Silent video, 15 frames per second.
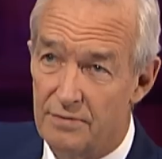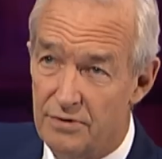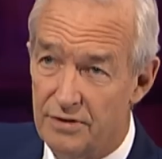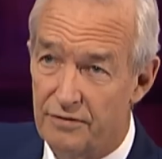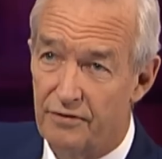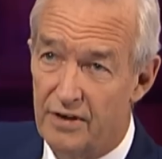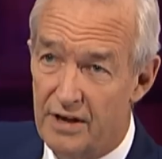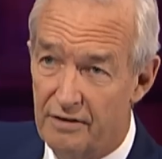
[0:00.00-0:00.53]
it was
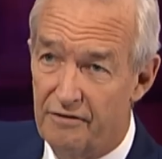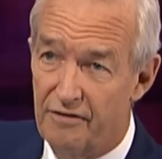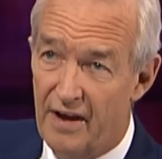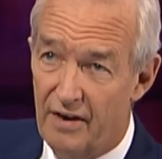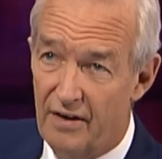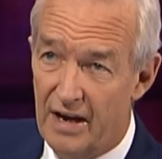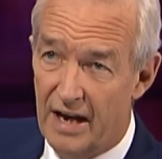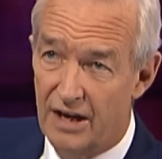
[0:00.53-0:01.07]
a free and
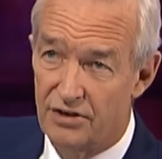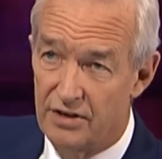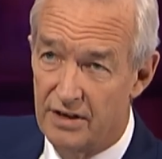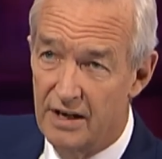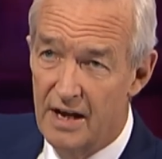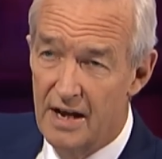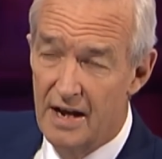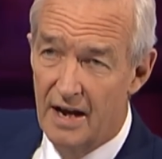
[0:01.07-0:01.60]
fair
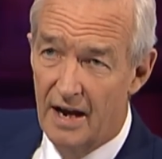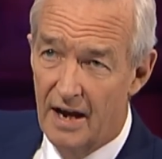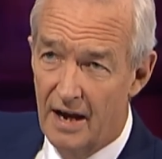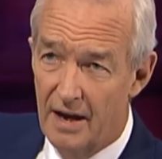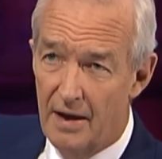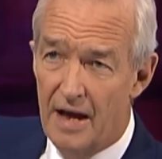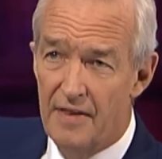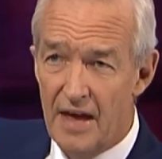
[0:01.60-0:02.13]
election.
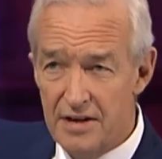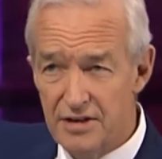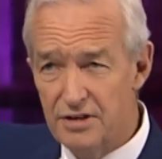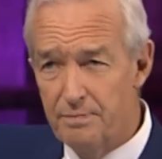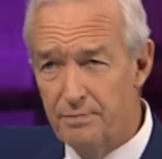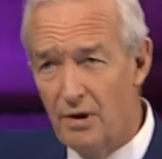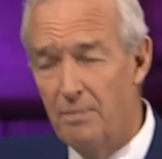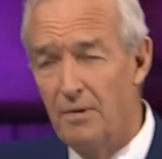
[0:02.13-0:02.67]
Uh, and that
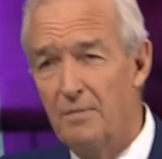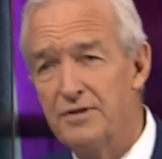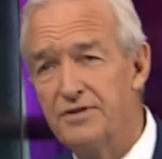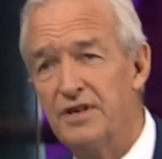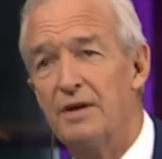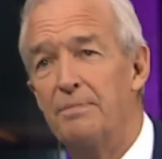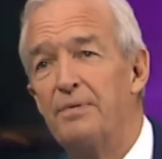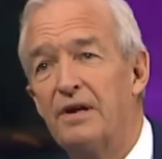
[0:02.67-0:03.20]
is a problem,
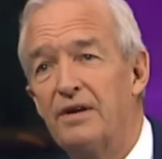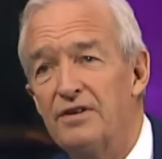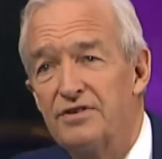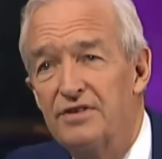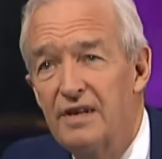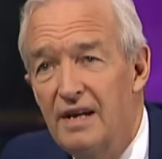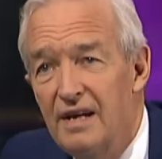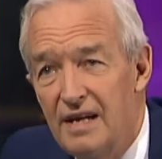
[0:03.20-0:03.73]
isn't it?
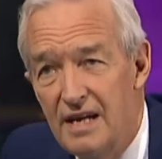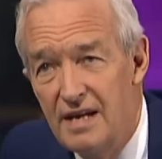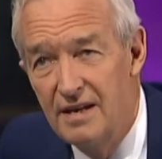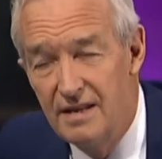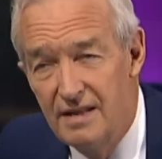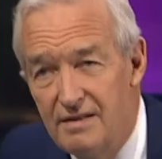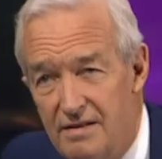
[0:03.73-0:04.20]
Because he,